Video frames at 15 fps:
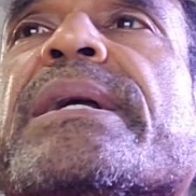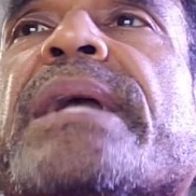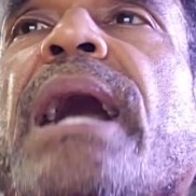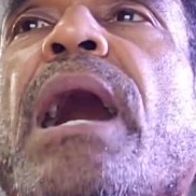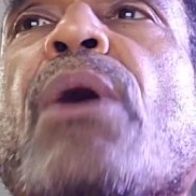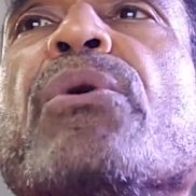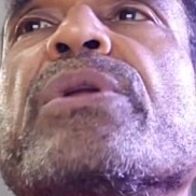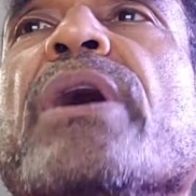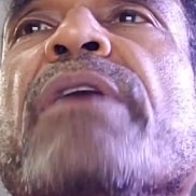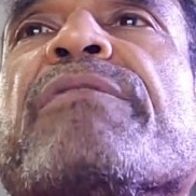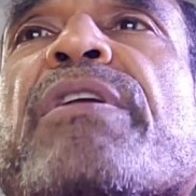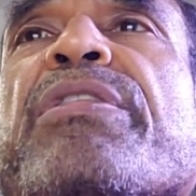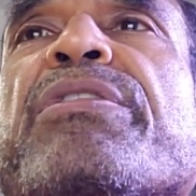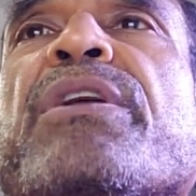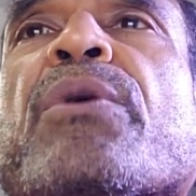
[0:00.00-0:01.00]
account
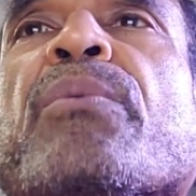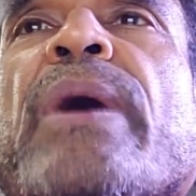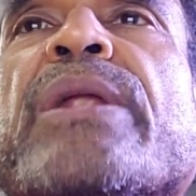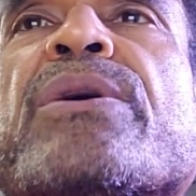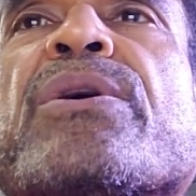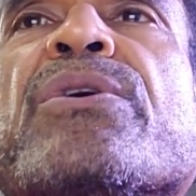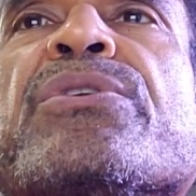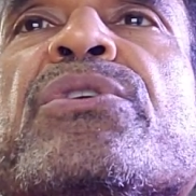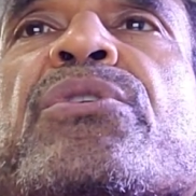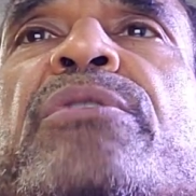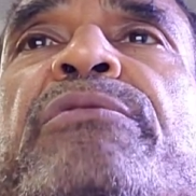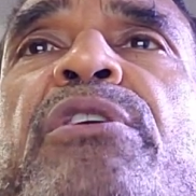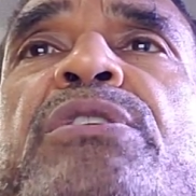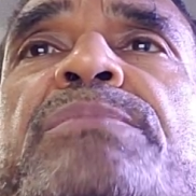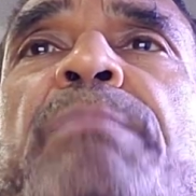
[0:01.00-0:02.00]
of a theoretical
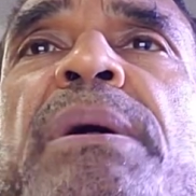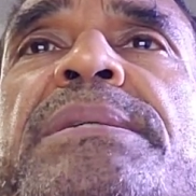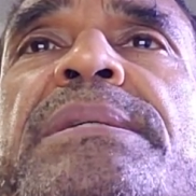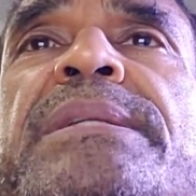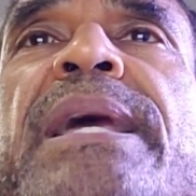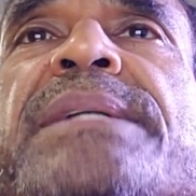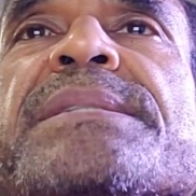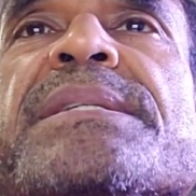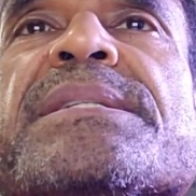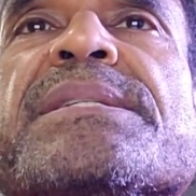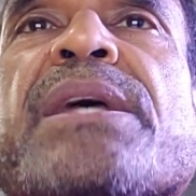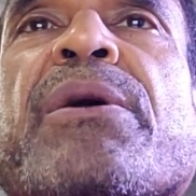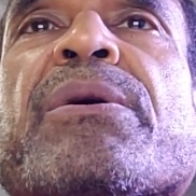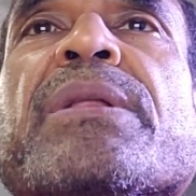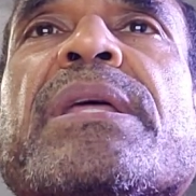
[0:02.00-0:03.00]
universe must
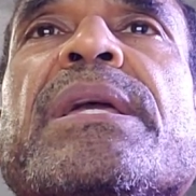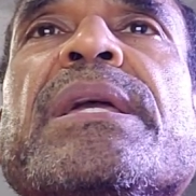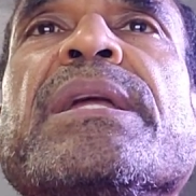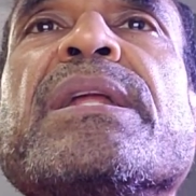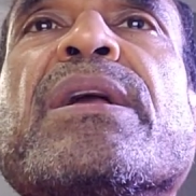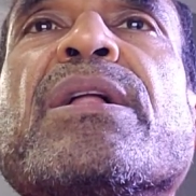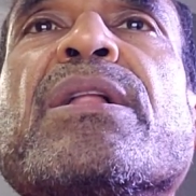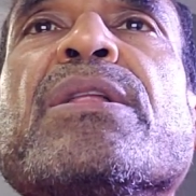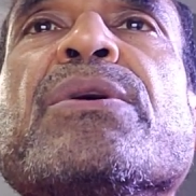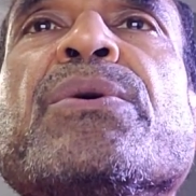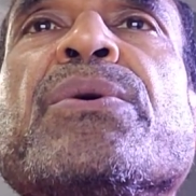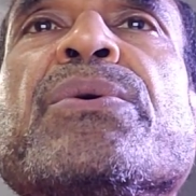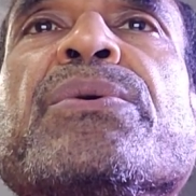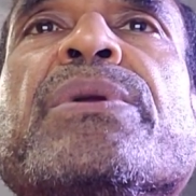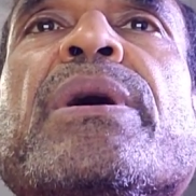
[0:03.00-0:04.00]
necessarily
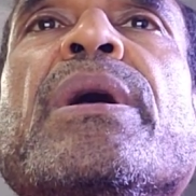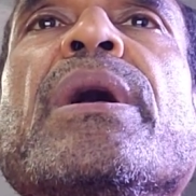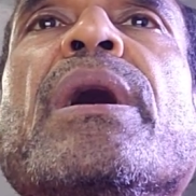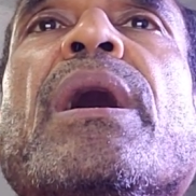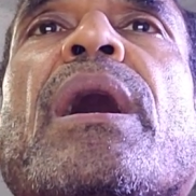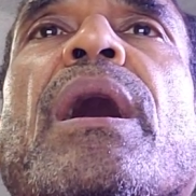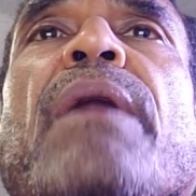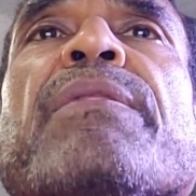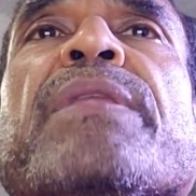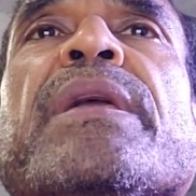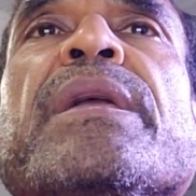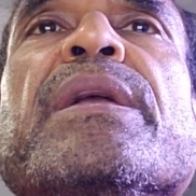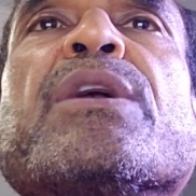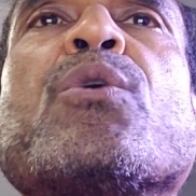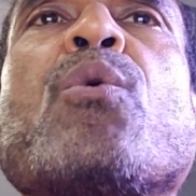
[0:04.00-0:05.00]
include the